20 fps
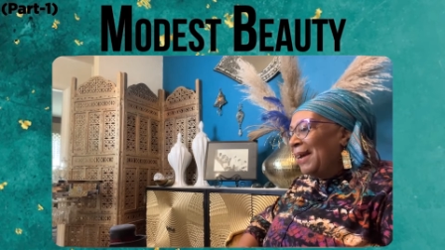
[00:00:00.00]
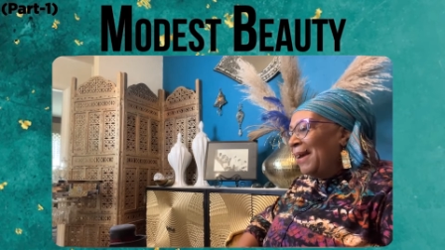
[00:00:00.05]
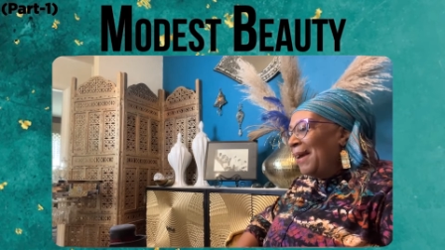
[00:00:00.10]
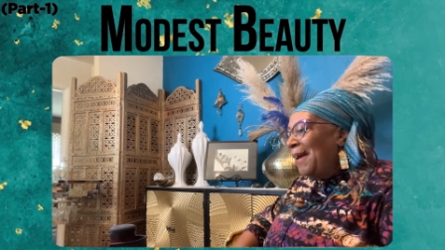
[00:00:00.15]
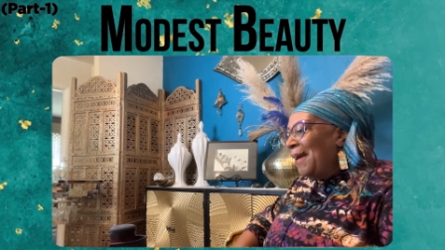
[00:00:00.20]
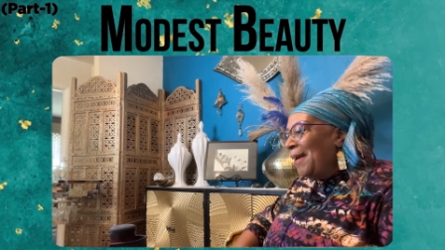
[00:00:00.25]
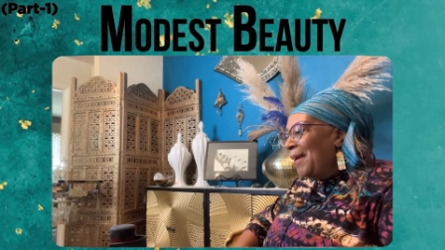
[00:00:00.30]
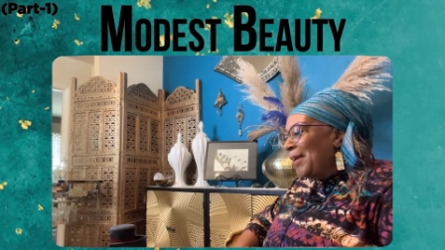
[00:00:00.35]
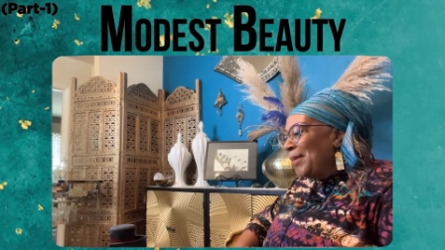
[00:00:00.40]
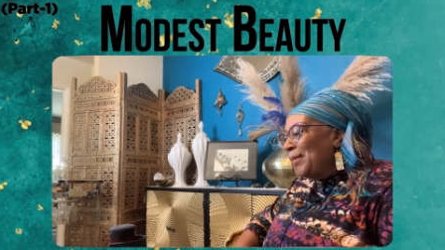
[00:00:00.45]

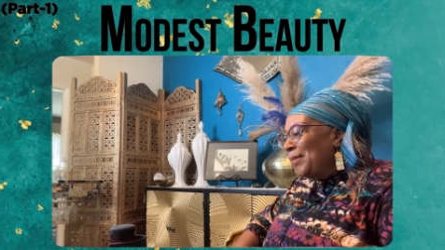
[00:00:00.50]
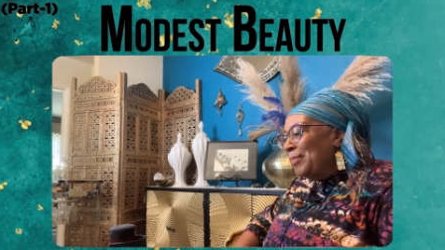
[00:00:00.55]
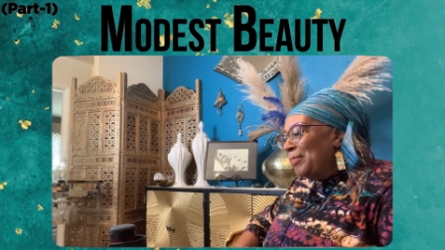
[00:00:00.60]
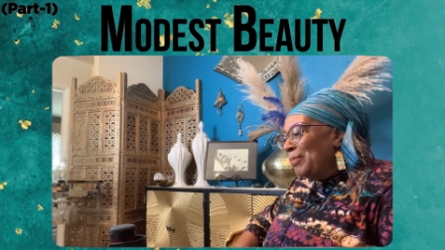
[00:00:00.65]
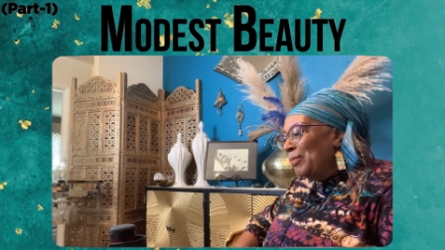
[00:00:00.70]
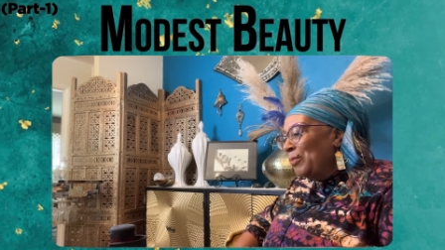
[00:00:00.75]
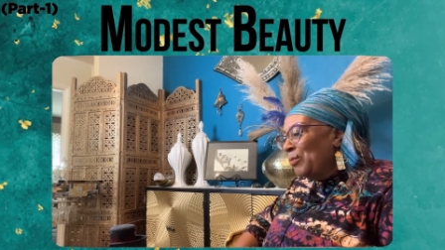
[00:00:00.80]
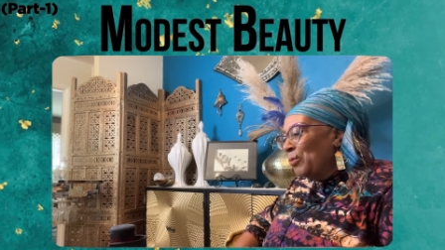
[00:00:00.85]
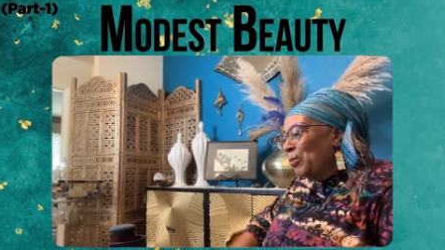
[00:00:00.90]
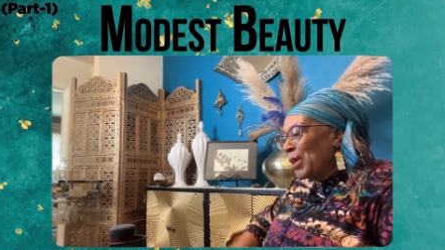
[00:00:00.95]
And
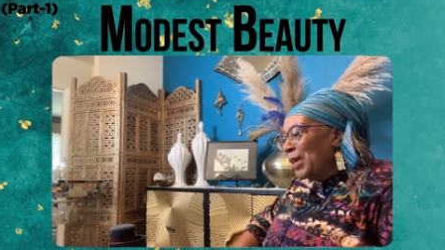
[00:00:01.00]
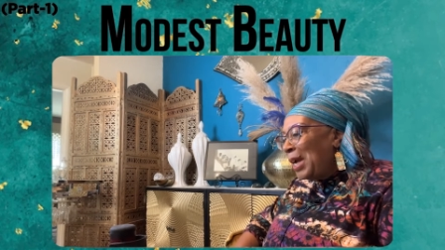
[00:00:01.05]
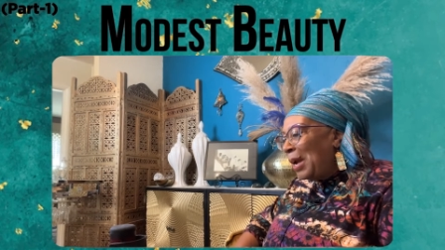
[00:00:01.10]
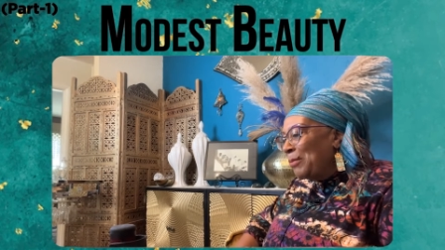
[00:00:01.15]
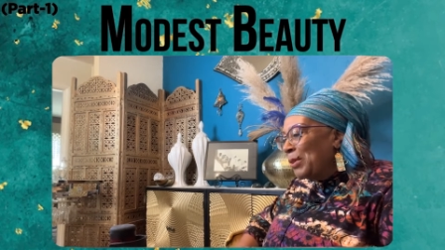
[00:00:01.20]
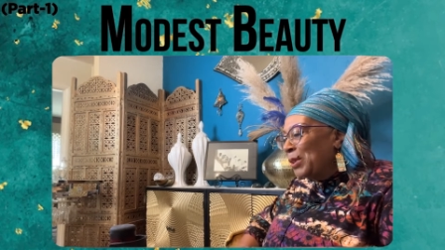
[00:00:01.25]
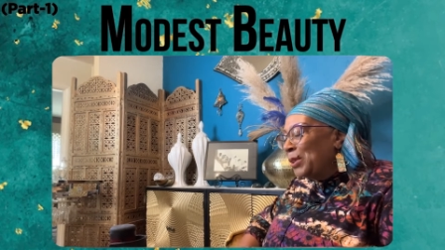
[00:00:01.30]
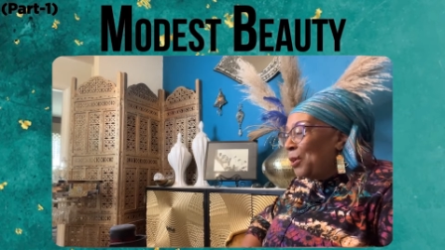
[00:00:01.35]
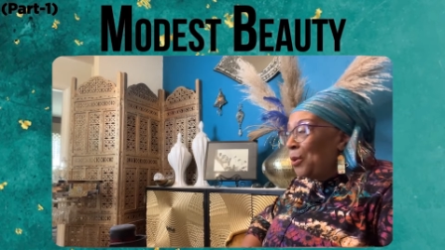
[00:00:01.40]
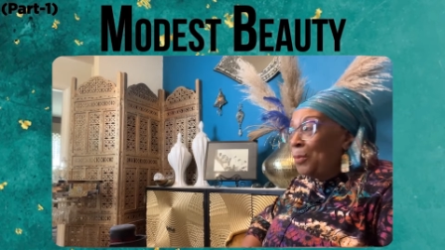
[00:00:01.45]
when I
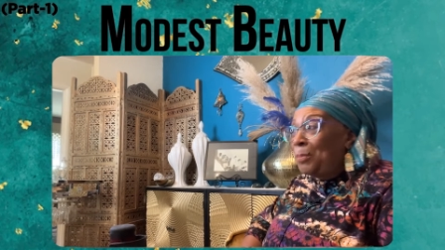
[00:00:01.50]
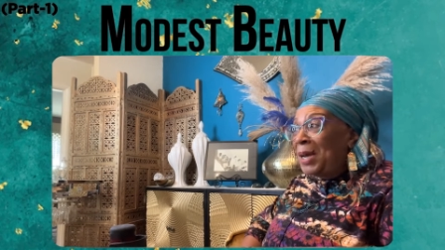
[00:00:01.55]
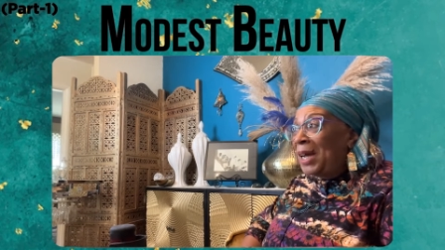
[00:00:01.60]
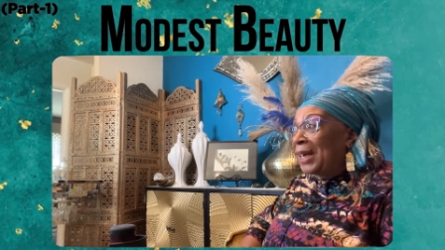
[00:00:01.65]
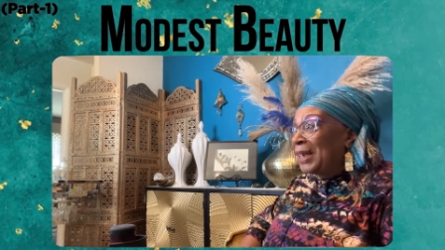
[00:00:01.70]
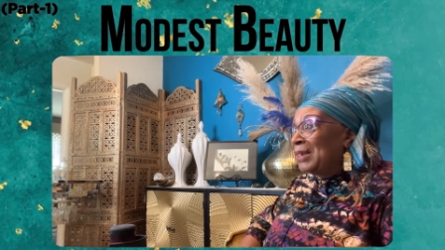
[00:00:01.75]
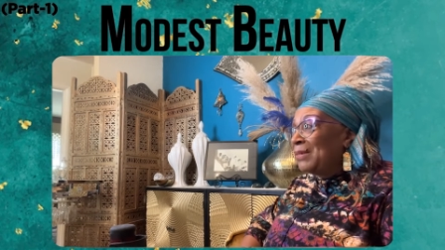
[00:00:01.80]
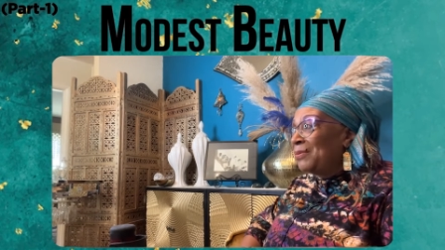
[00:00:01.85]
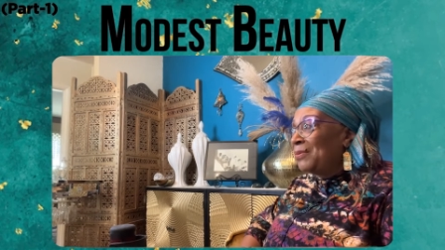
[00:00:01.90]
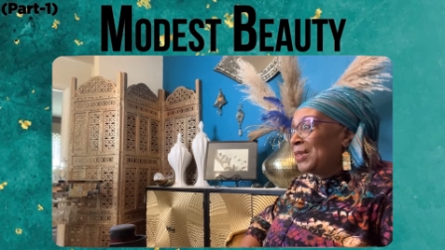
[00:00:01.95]
would go
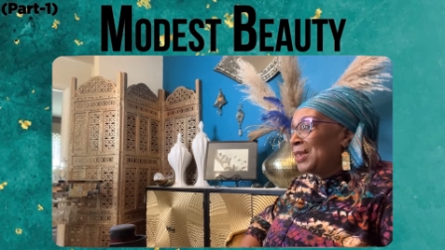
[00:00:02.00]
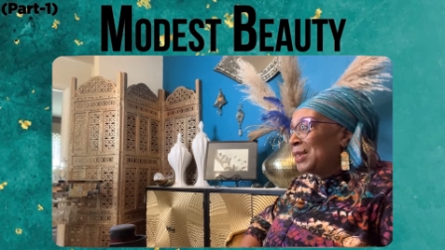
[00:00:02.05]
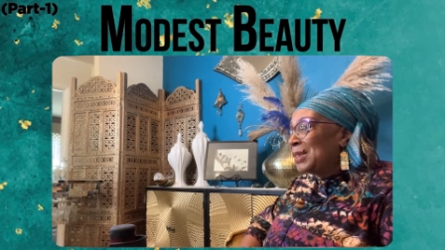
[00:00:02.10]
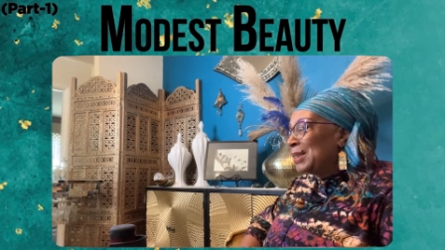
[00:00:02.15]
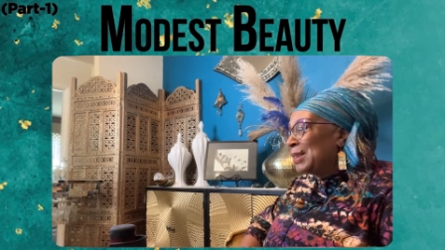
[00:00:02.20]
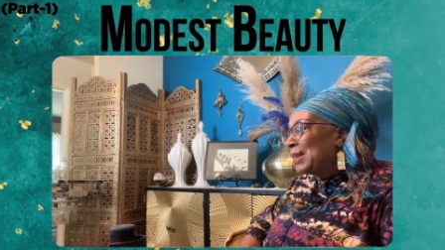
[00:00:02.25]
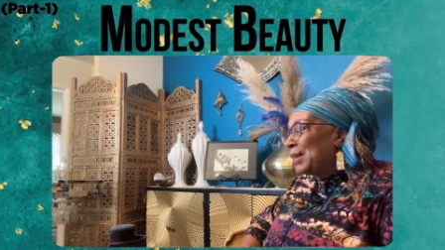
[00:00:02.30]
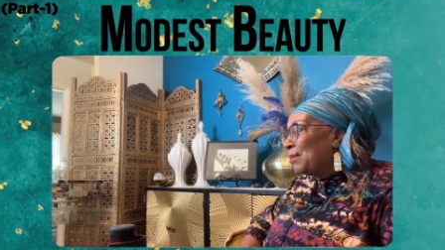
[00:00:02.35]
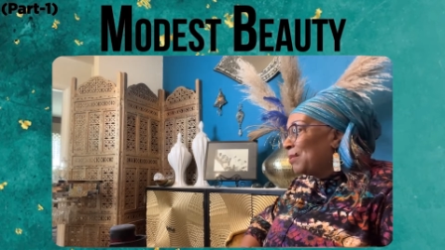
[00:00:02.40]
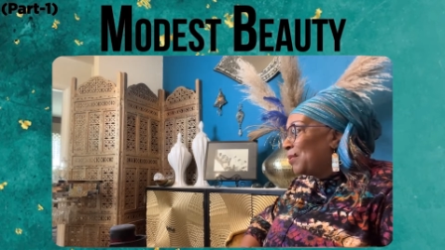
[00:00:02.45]
back and
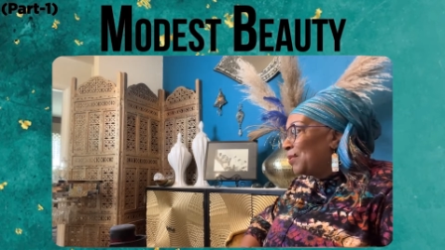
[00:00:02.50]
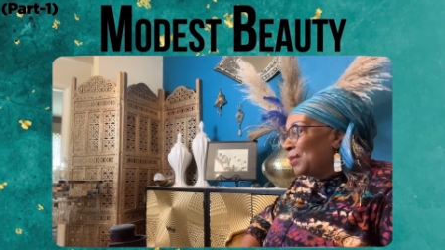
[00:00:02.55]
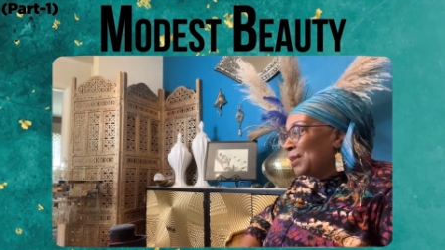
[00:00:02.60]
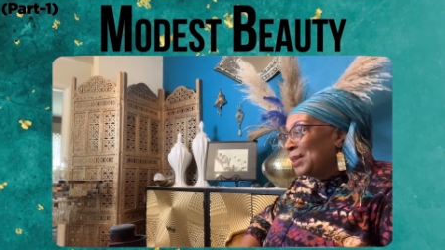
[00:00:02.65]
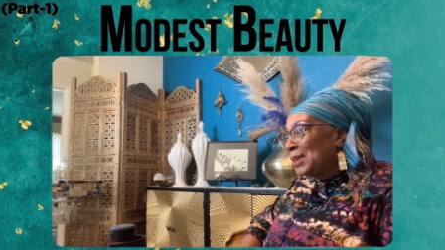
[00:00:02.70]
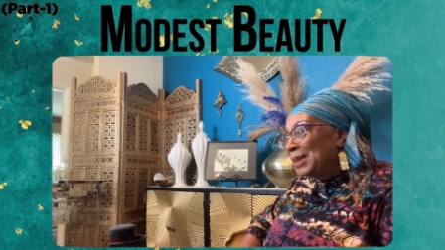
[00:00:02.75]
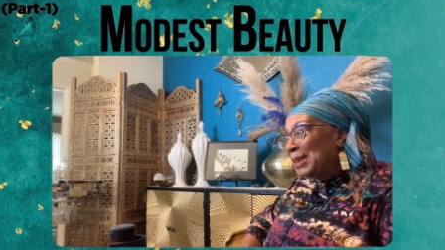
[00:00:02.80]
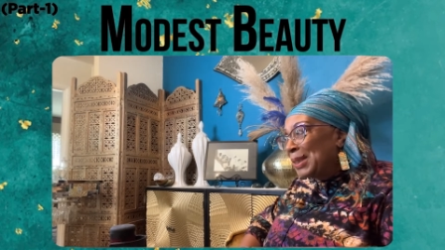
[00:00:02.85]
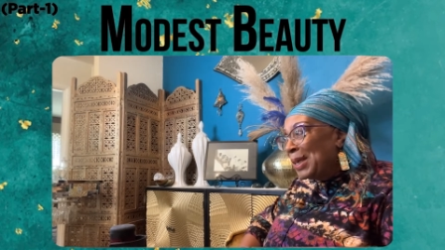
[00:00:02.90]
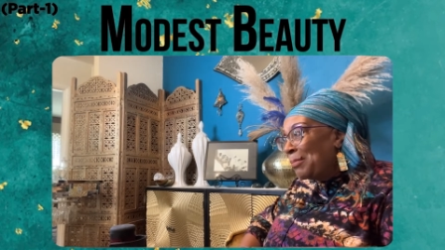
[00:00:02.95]
visit them for
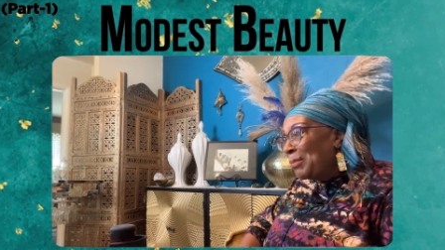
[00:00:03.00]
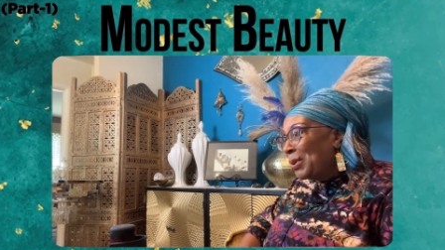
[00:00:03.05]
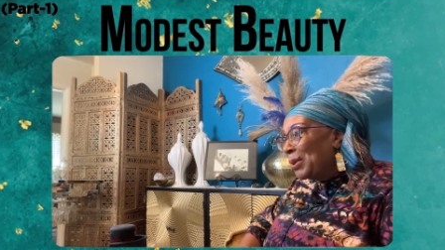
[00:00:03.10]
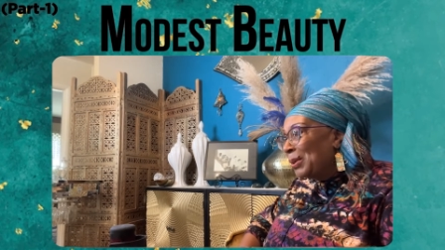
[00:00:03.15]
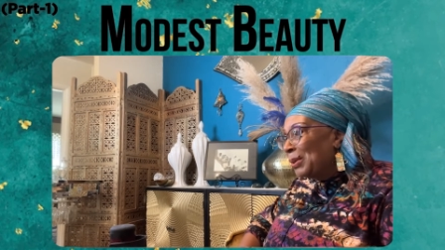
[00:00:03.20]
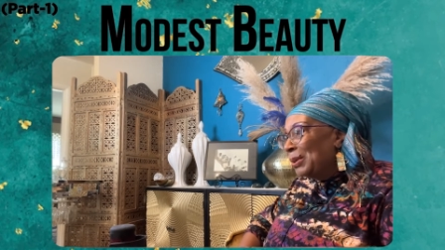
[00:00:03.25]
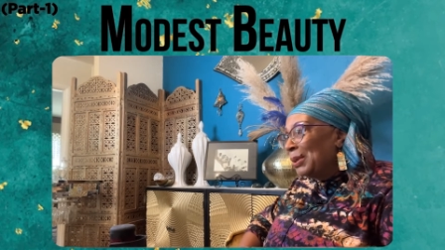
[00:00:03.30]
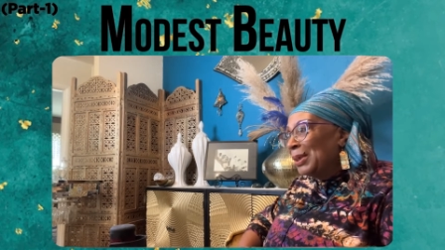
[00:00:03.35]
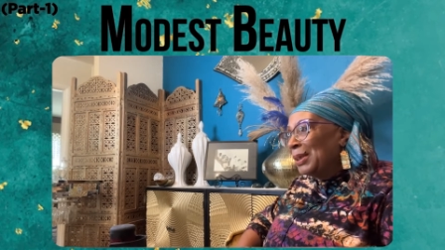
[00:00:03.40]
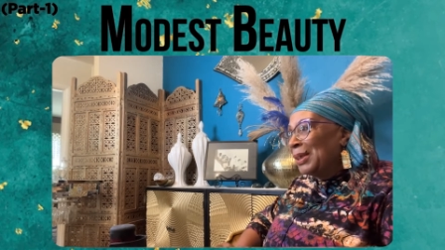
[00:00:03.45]
the
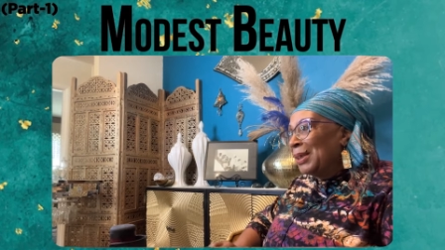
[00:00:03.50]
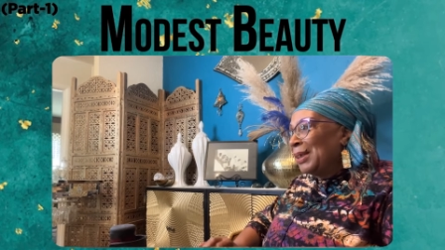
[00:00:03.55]
summer,